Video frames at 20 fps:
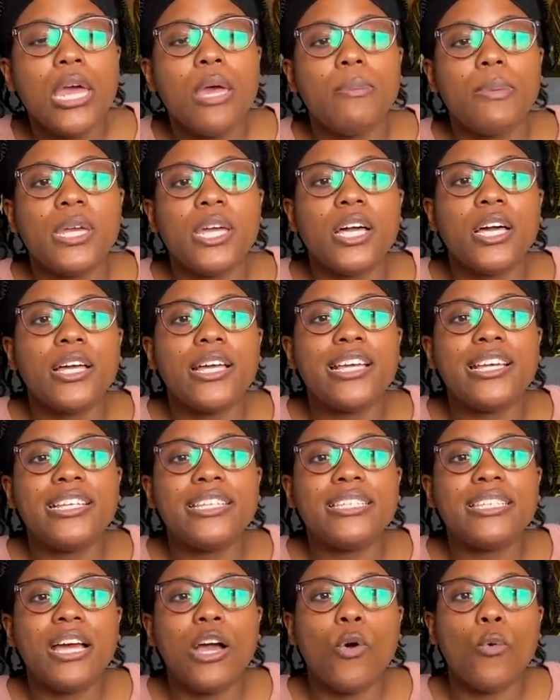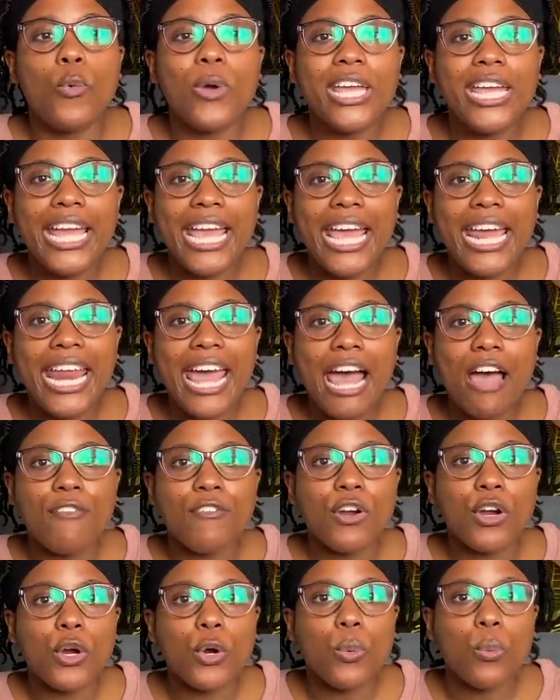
because we can't have her